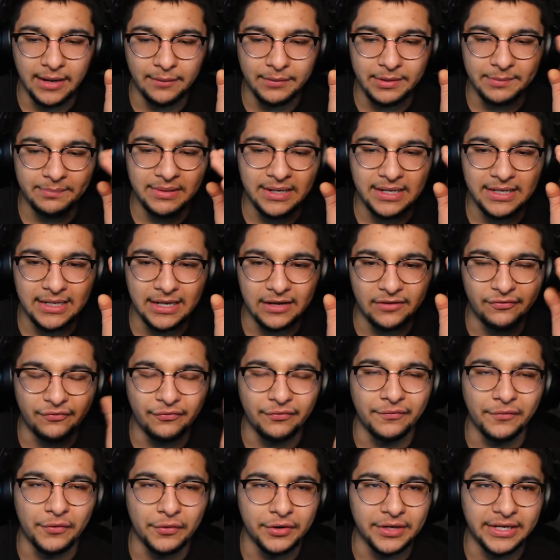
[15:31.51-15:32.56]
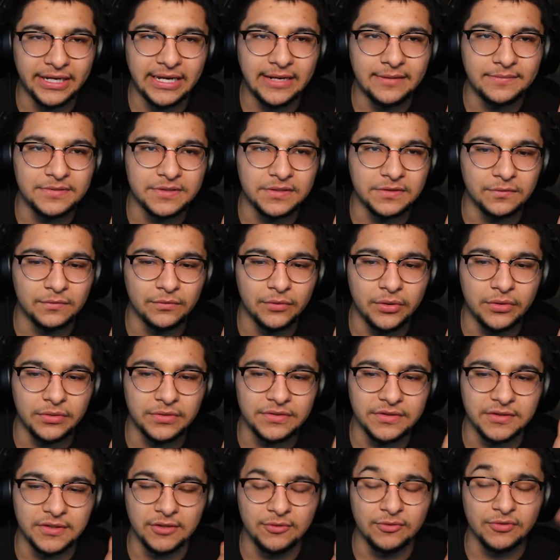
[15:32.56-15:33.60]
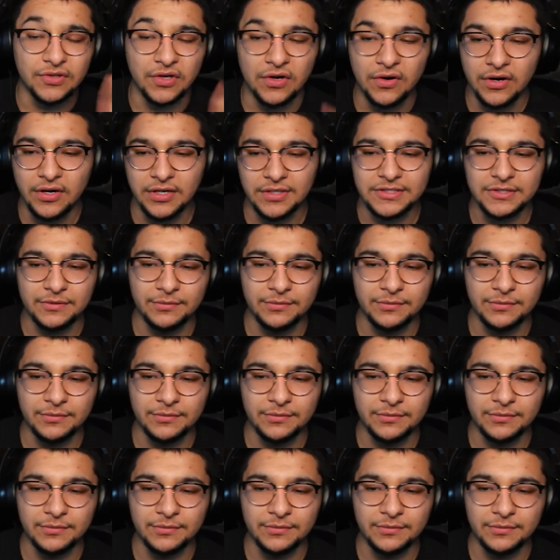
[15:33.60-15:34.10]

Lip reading: played like 4 games in a row, so it was hard.